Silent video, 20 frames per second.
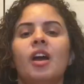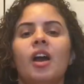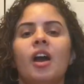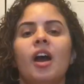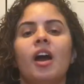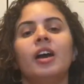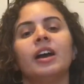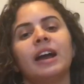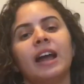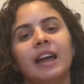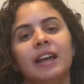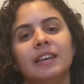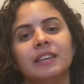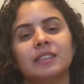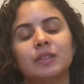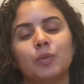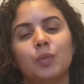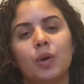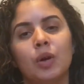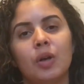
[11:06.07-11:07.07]
Alright guys,
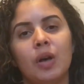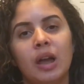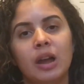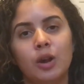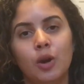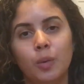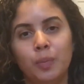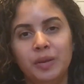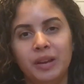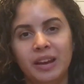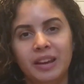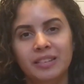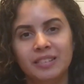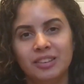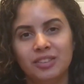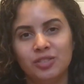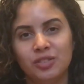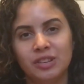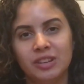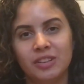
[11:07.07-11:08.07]
well, I hope you guys
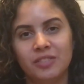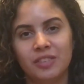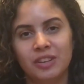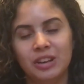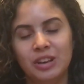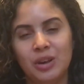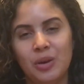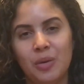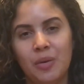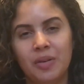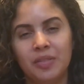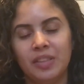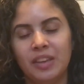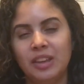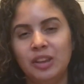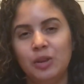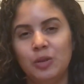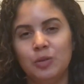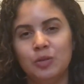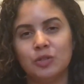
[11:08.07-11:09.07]
enjoyed this video. Thank
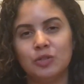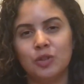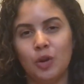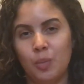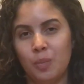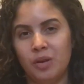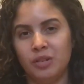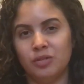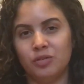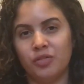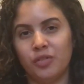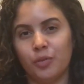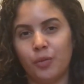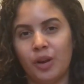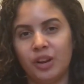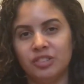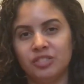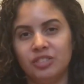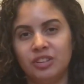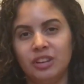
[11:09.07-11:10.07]
you so much for
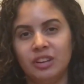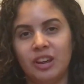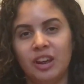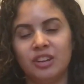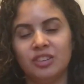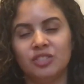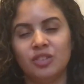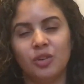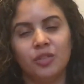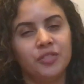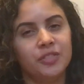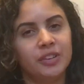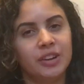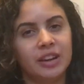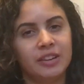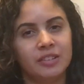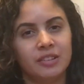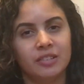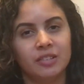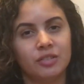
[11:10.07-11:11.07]
watching. Don't
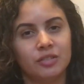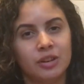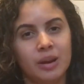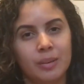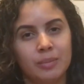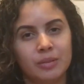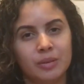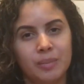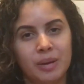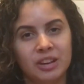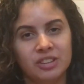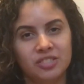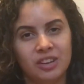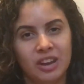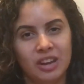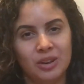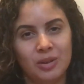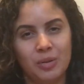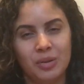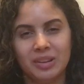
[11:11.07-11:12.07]
forget to subscribe to my
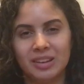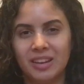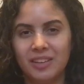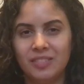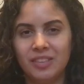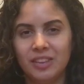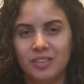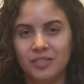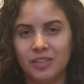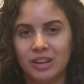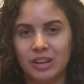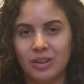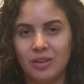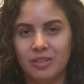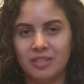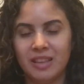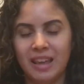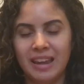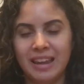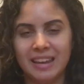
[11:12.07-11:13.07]
channel, give this video a
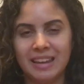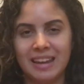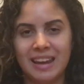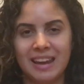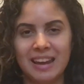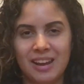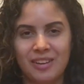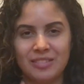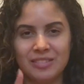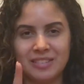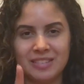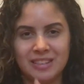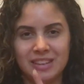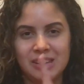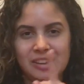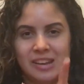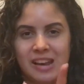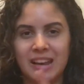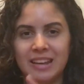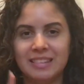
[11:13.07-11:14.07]
like, and I will see
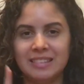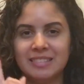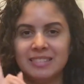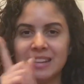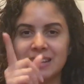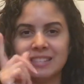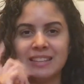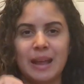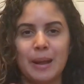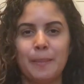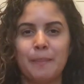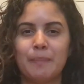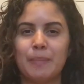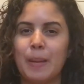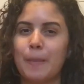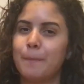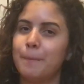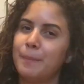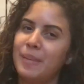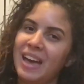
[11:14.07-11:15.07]
you guys next time.
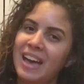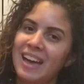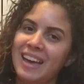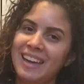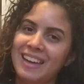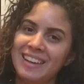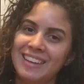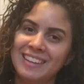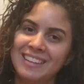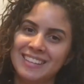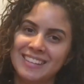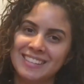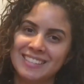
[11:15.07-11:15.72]
Bye!